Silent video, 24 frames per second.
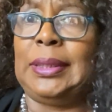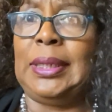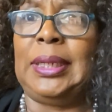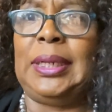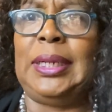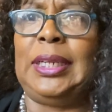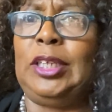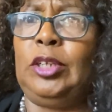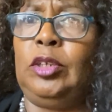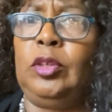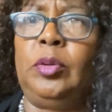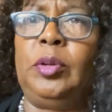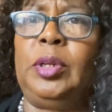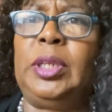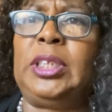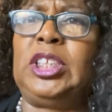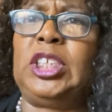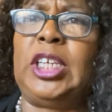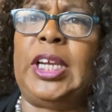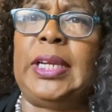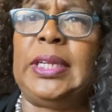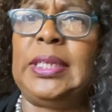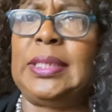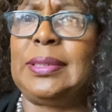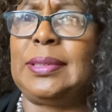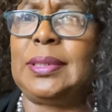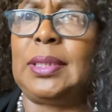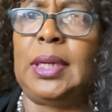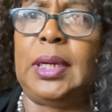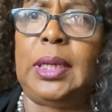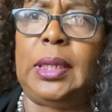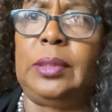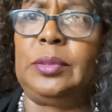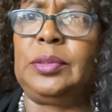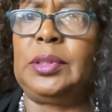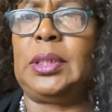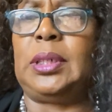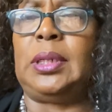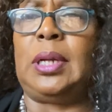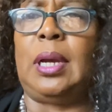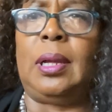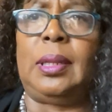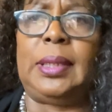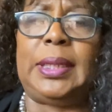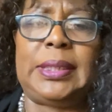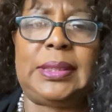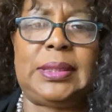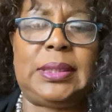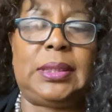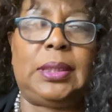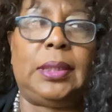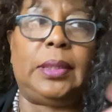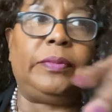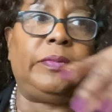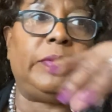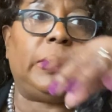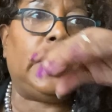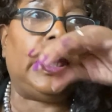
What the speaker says: and it changes colors and all that stuff,